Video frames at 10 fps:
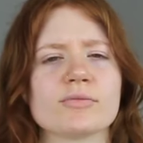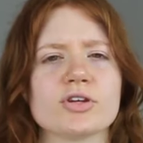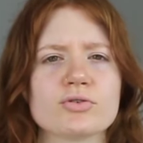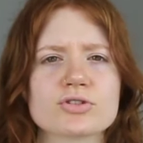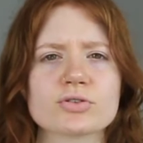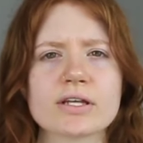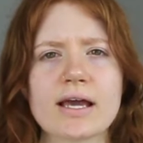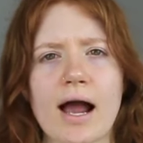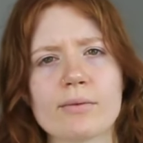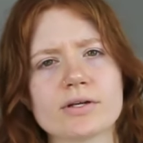Usually
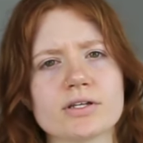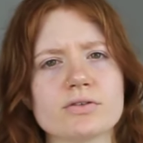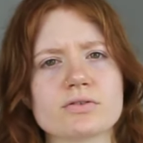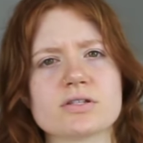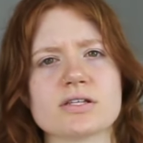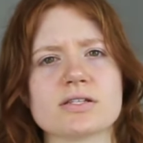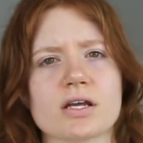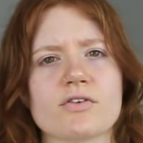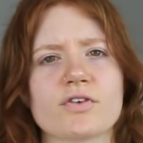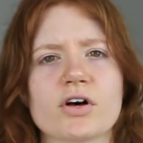I would use the
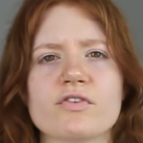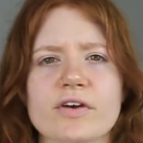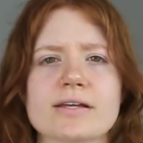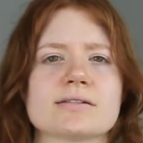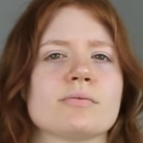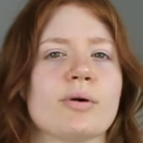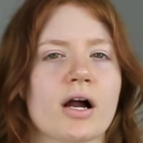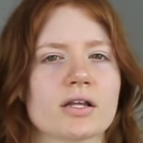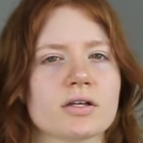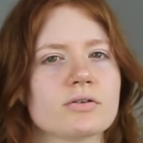Cetaphil face and
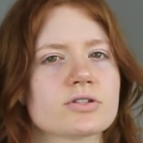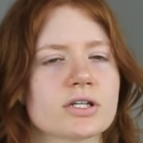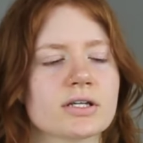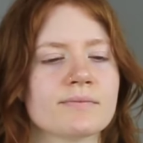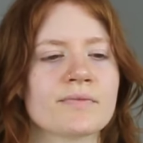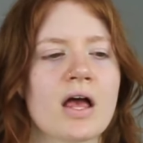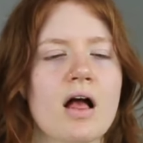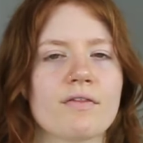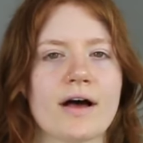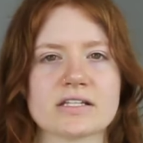body lotion.
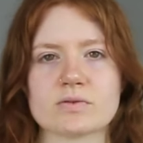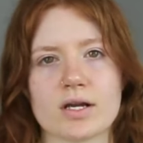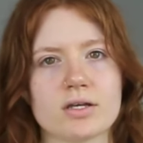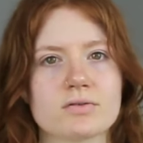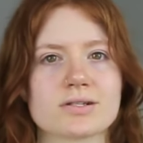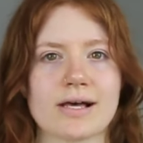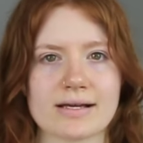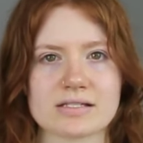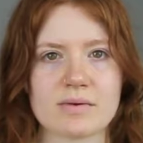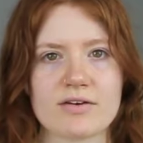That's what I used
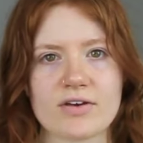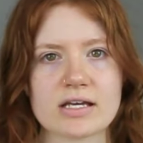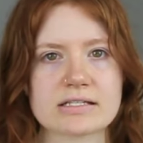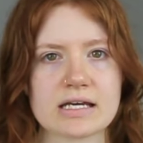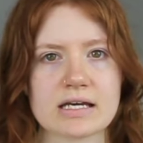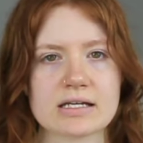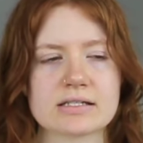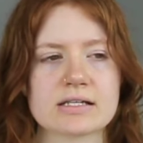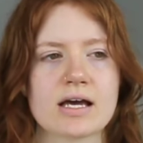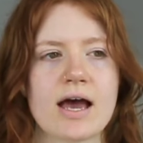last time I fake
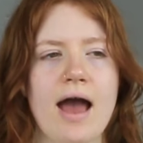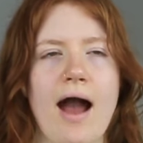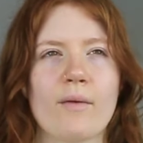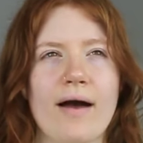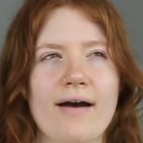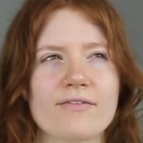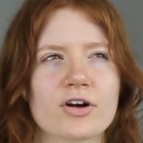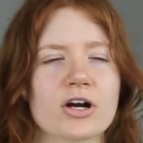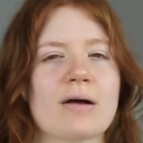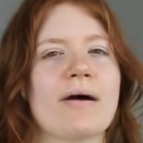tanned.
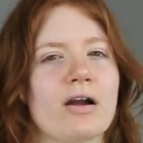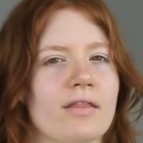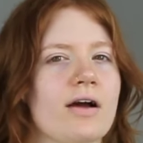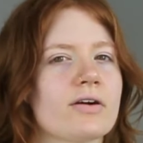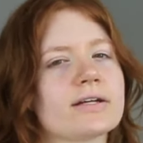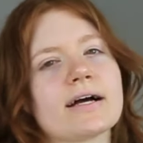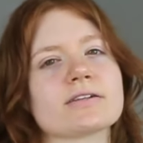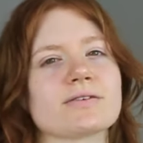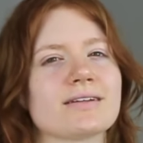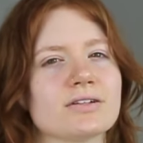However, I'm out of that right now,
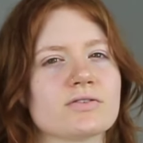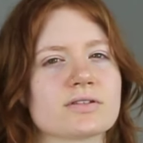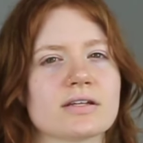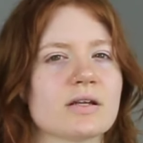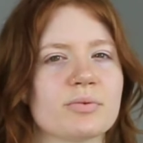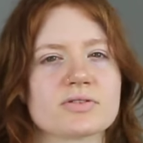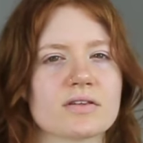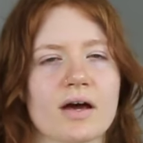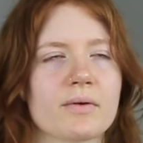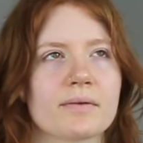so I didn't end up using
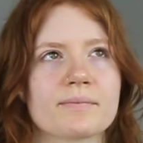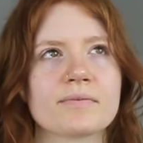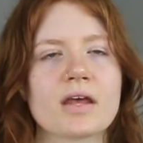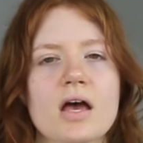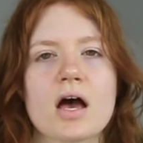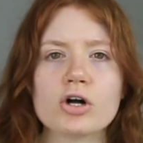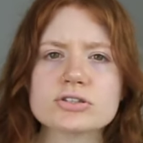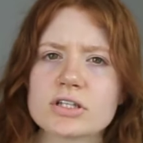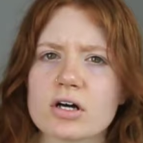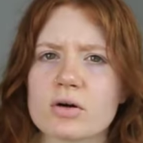that one.
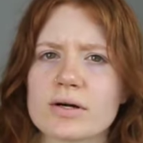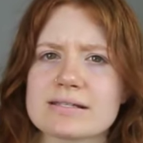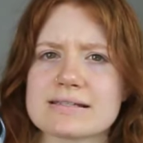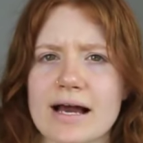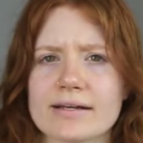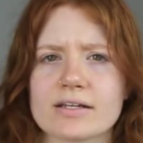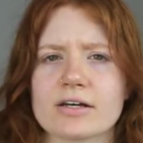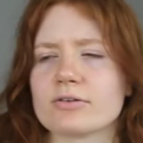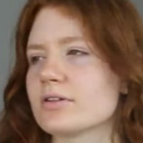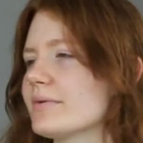Also, side
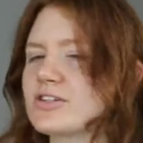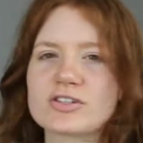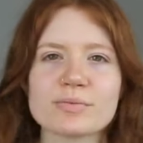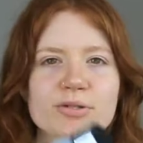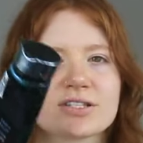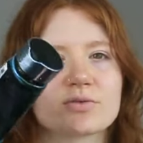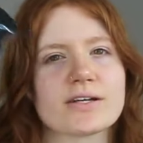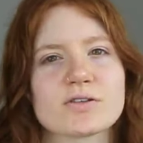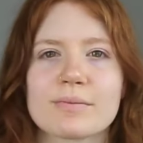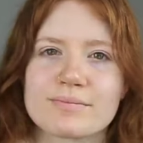note, let me just put this away
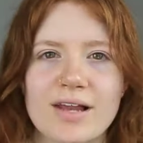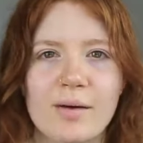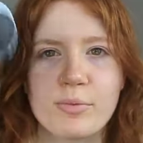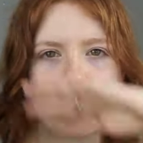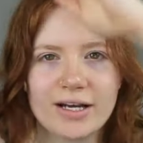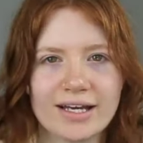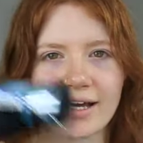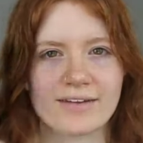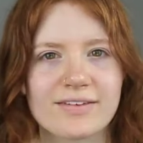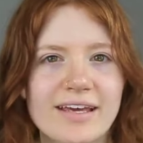so I'm not pointing
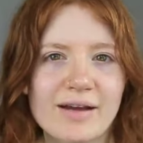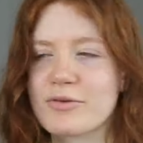at the camera